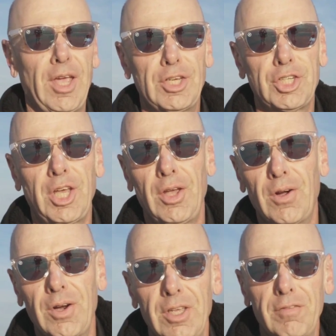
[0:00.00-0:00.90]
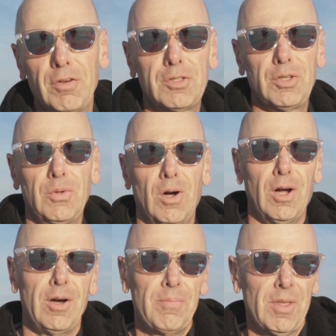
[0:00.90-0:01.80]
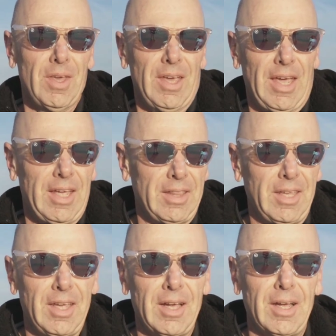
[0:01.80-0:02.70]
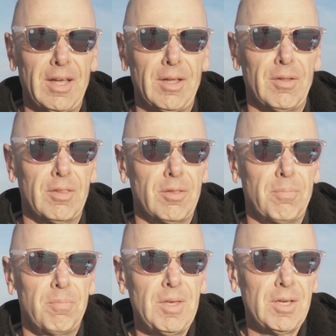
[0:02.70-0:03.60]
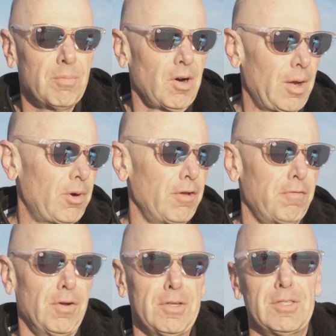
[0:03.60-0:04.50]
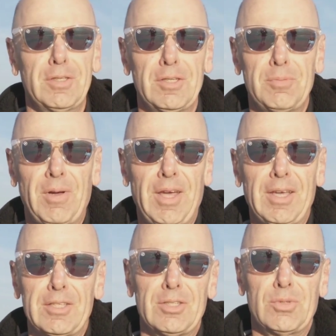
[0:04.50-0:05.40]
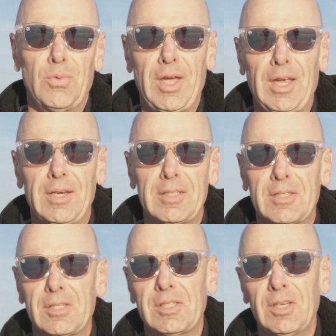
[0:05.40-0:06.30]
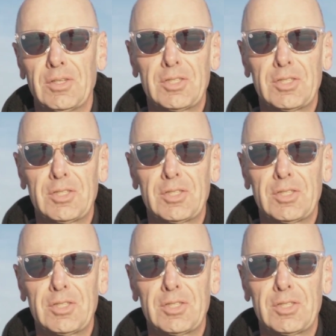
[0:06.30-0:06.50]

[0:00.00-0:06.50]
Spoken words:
HKR EVO2R. And the big primary focus of this bike is its weight. It's a single